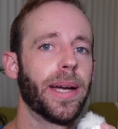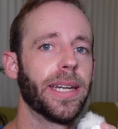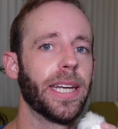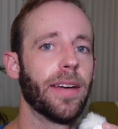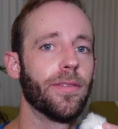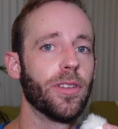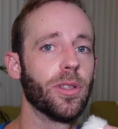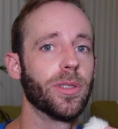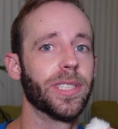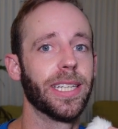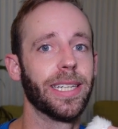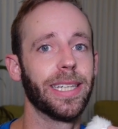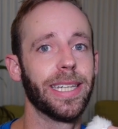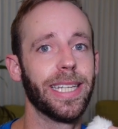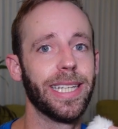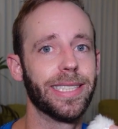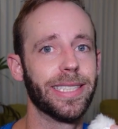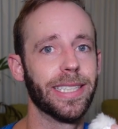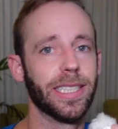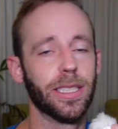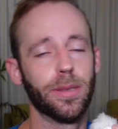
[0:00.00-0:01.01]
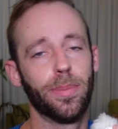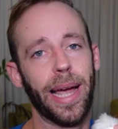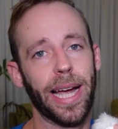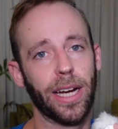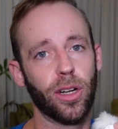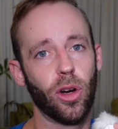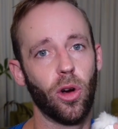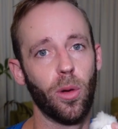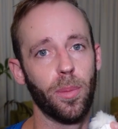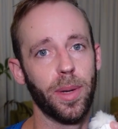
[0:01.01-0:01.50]
nephews and nieces
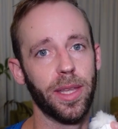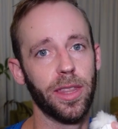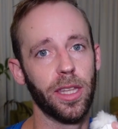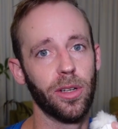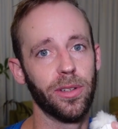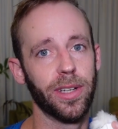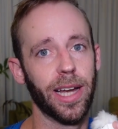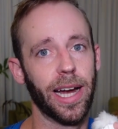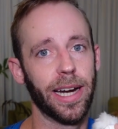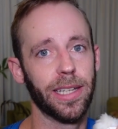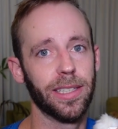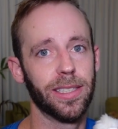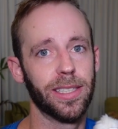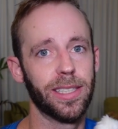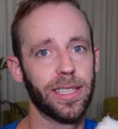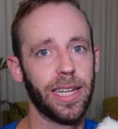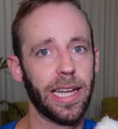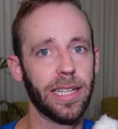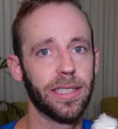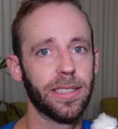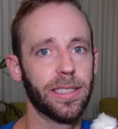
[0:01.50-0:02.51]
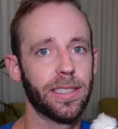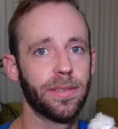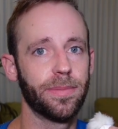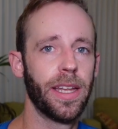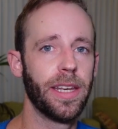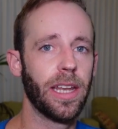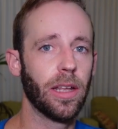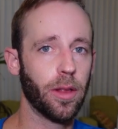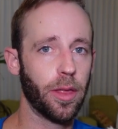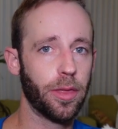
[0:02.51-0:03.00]
back home in the United States.
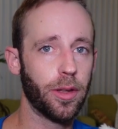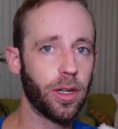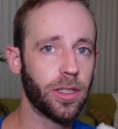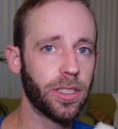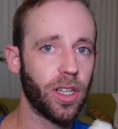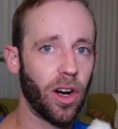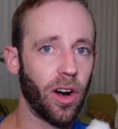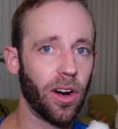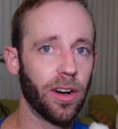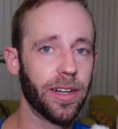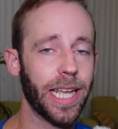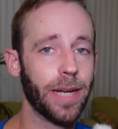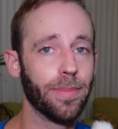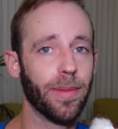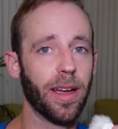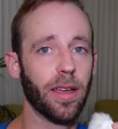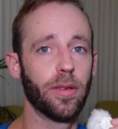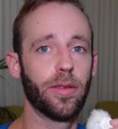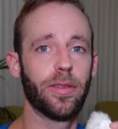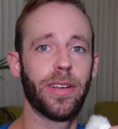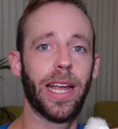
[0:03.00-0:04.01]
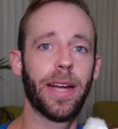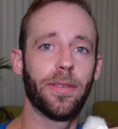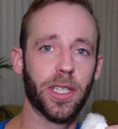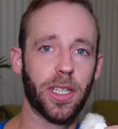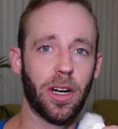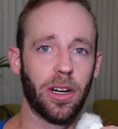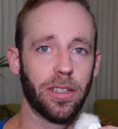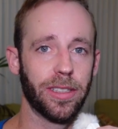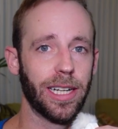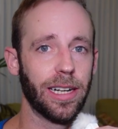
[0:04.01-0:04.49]
Now, the third card, and my favorite
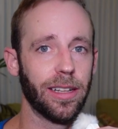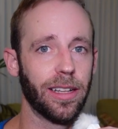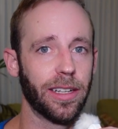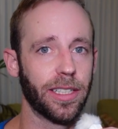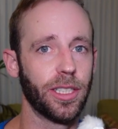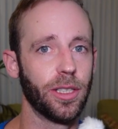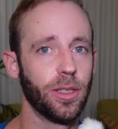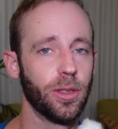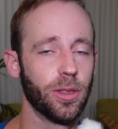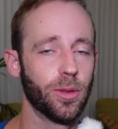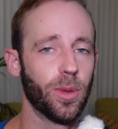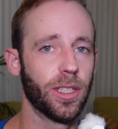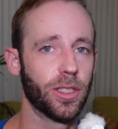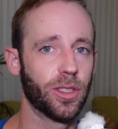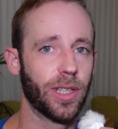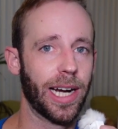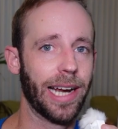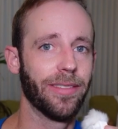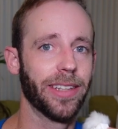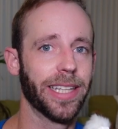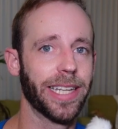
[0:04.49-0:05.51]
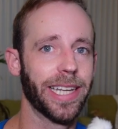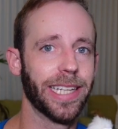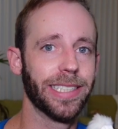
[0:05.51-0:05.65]
card that I like to use while traveling,